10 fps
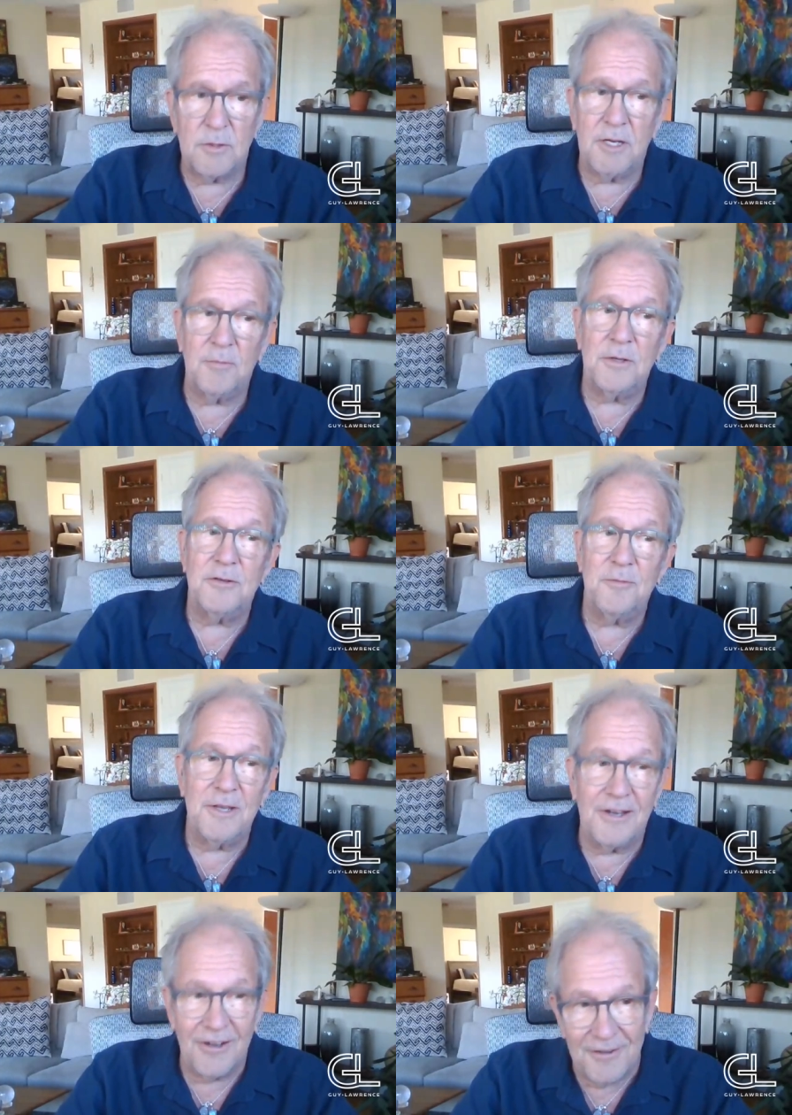were coming to me,
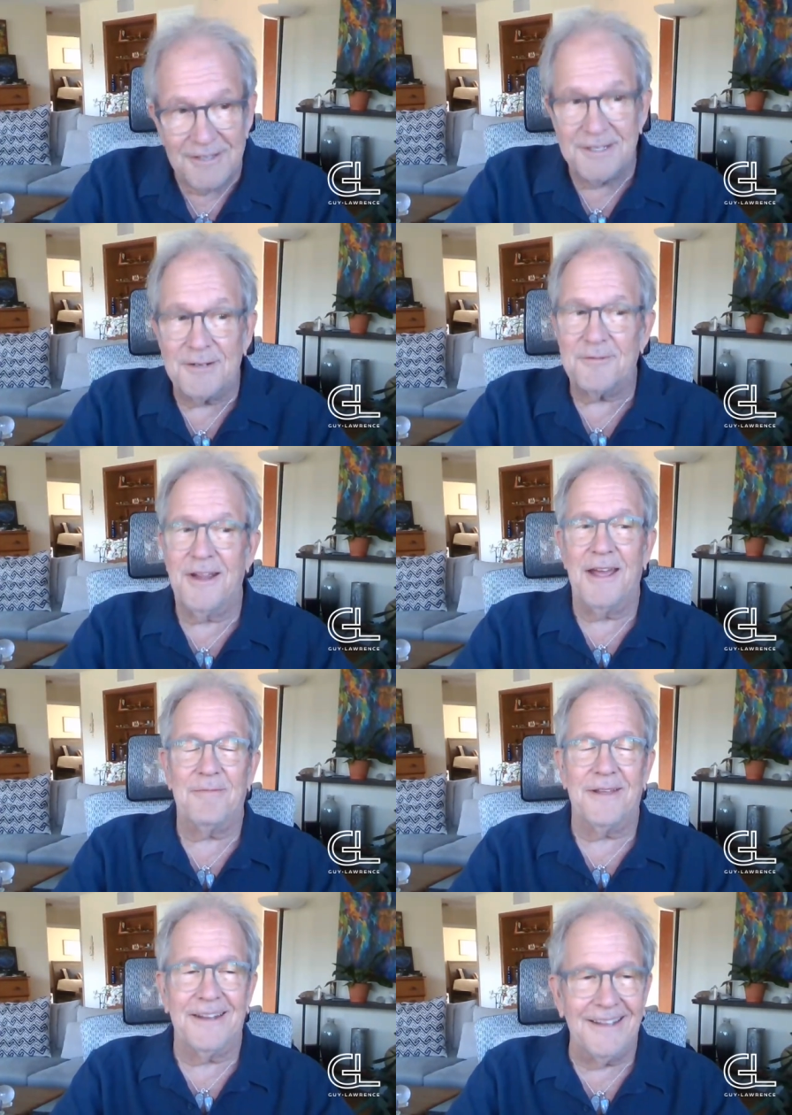and all these things were
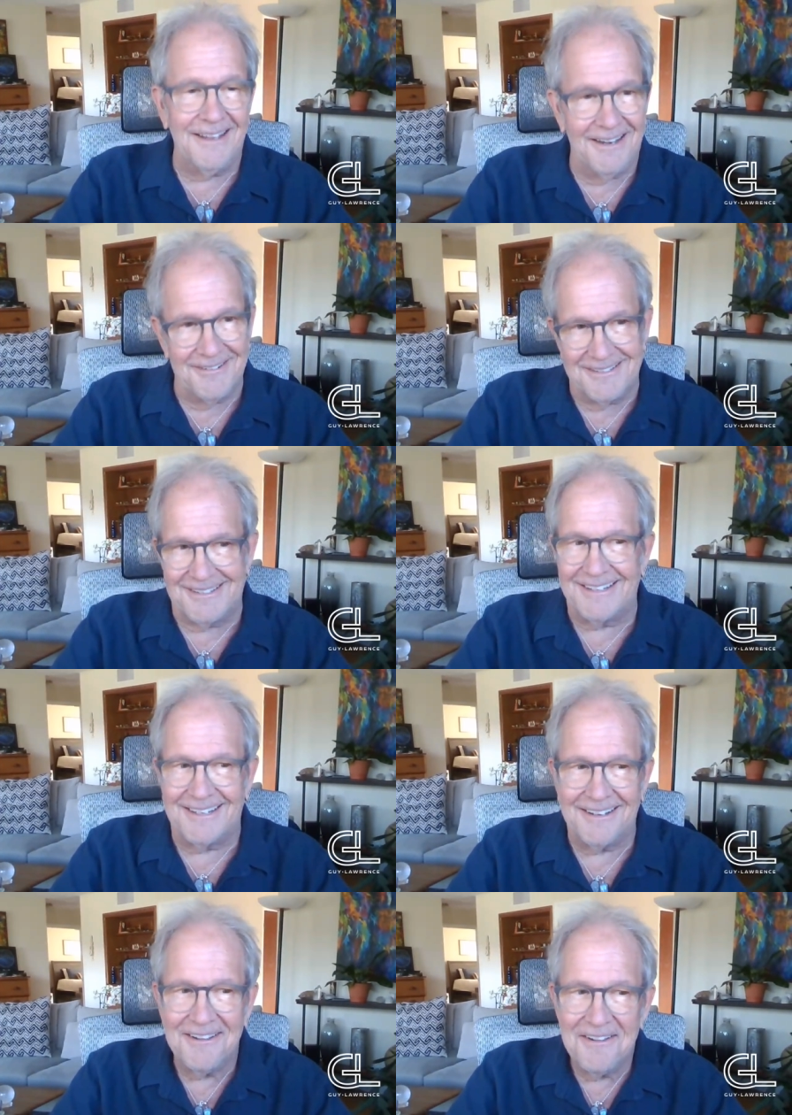happening. And I was
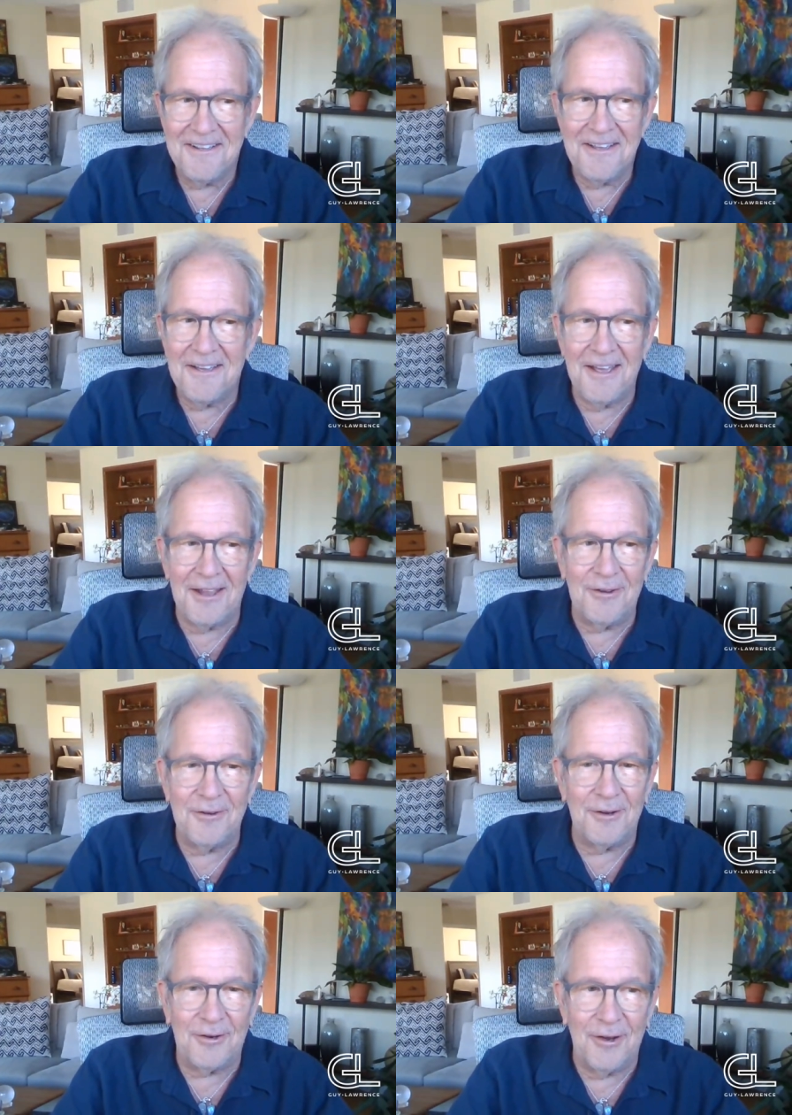like, I
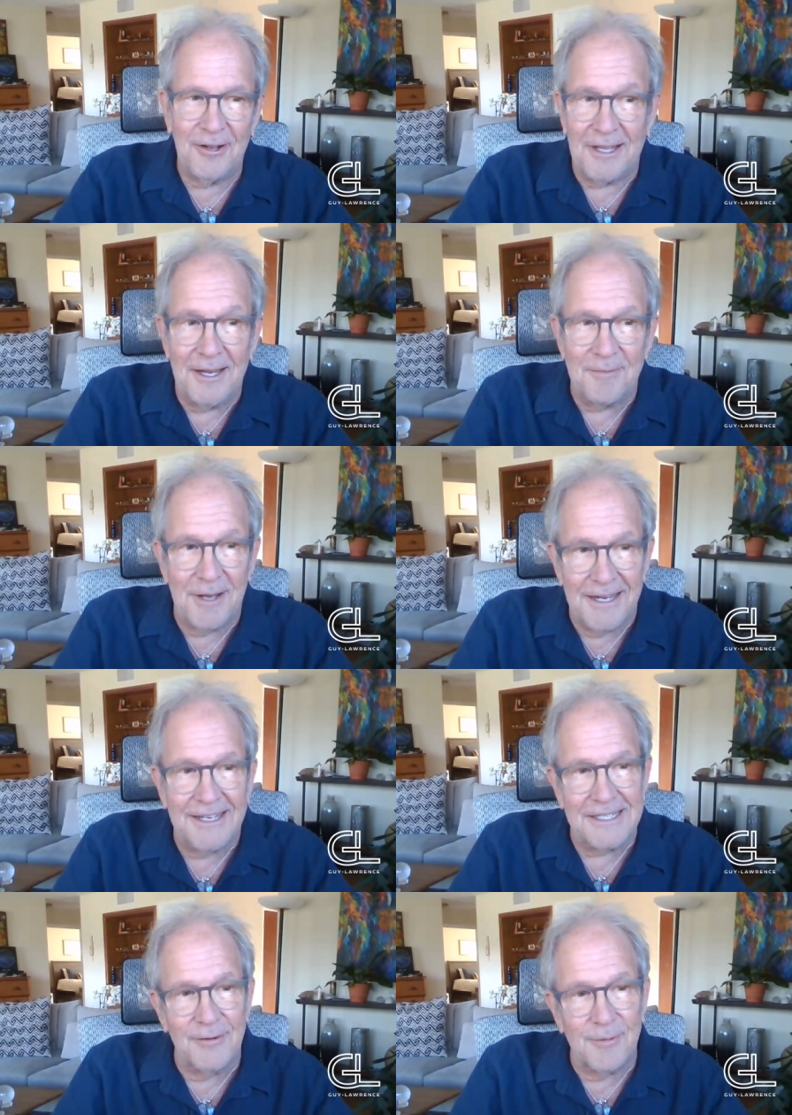couldn't call anybody
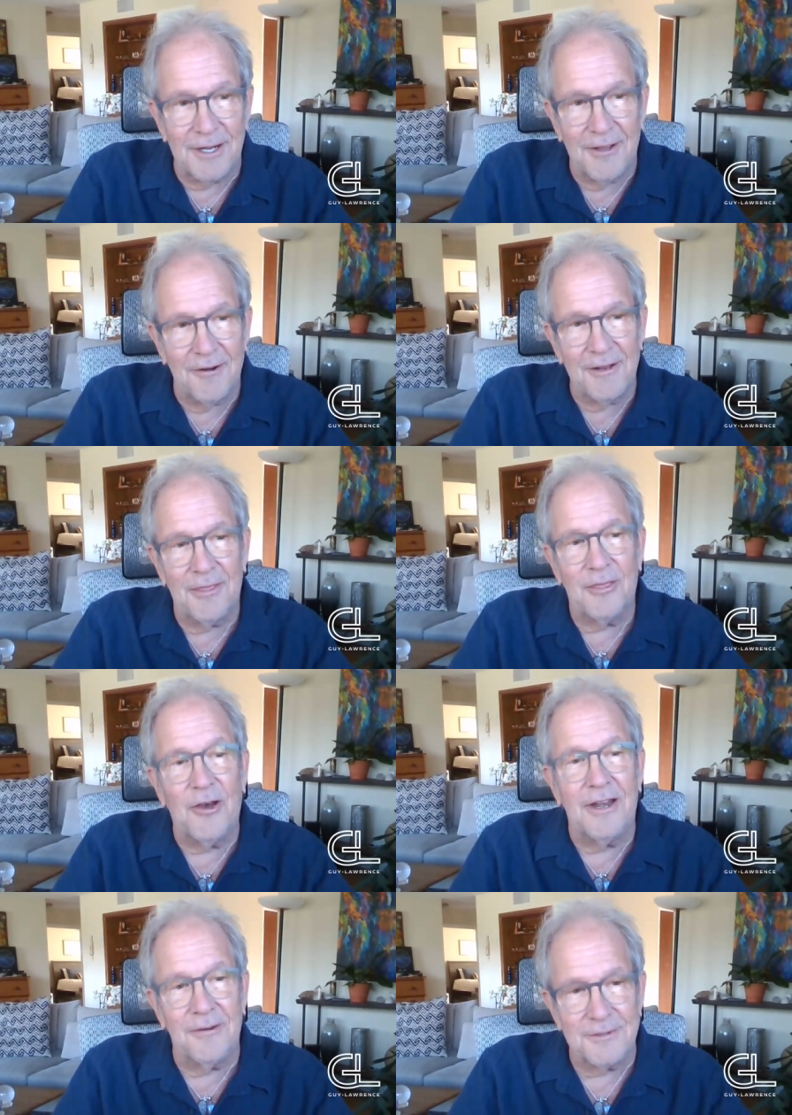because everybody already
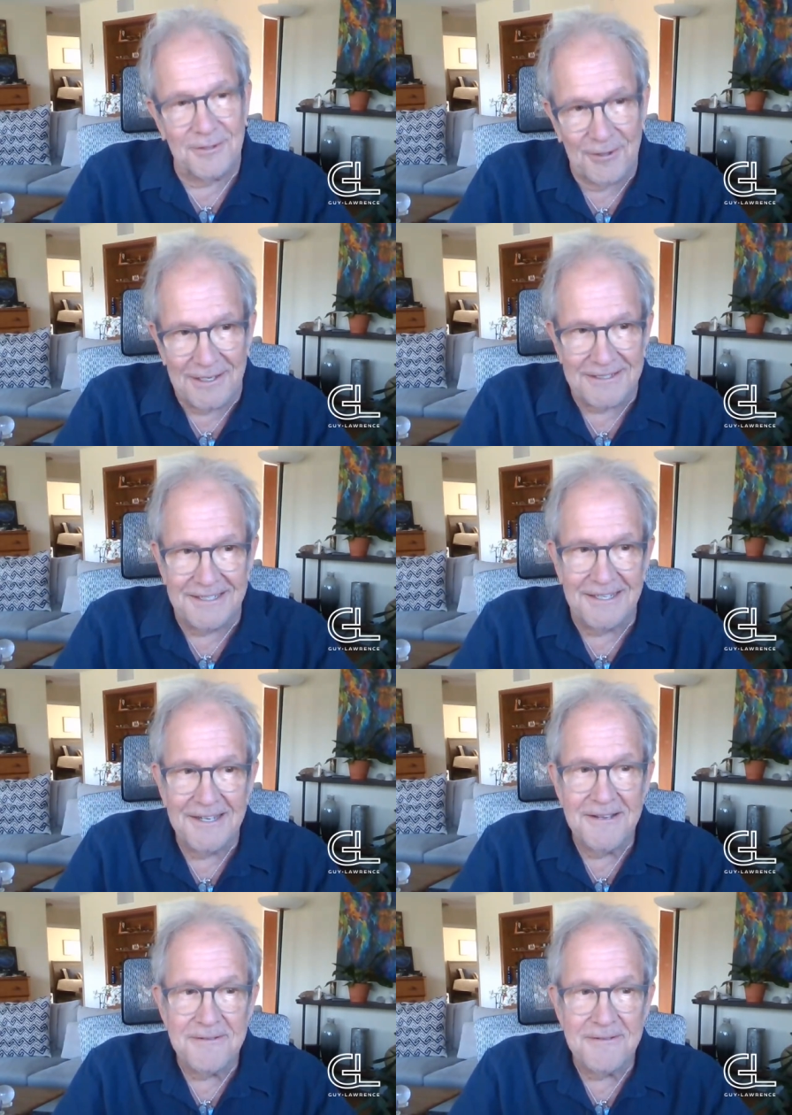thought I was crazy.